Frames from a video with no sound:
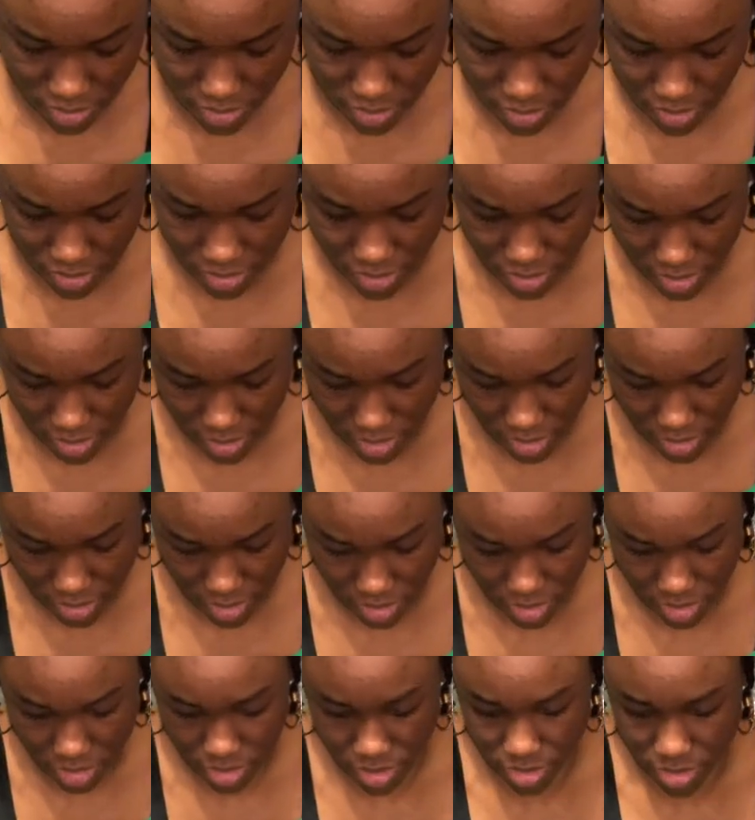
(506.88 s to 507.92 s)

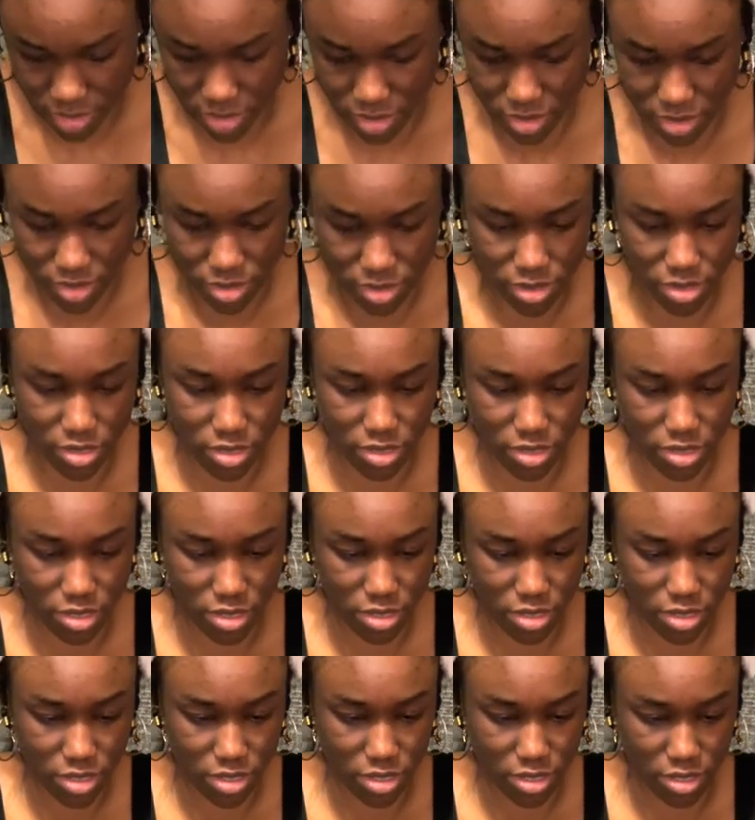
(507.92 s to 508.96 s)

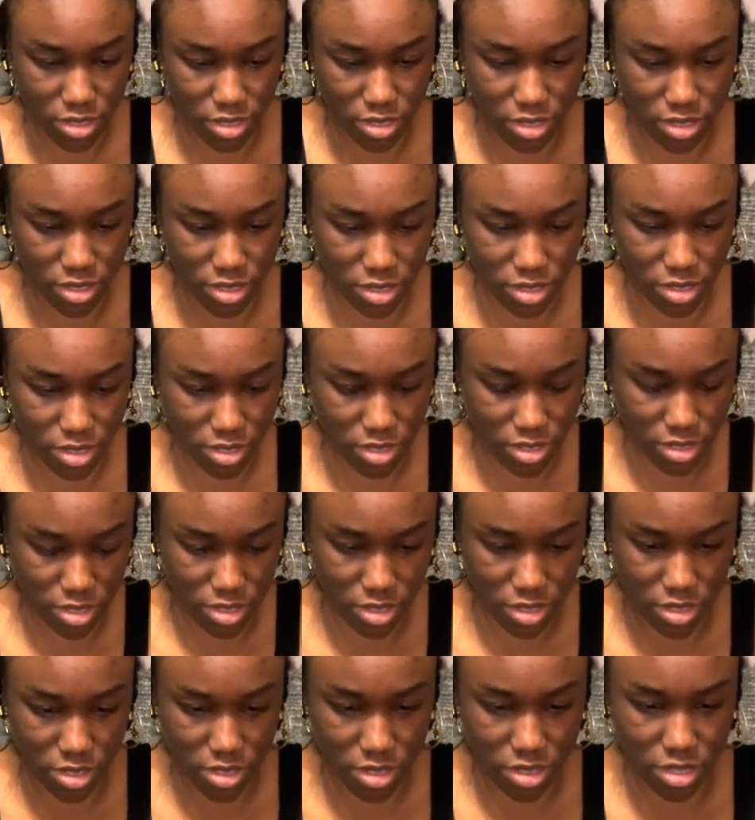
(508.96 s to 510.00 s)
(no one is talking)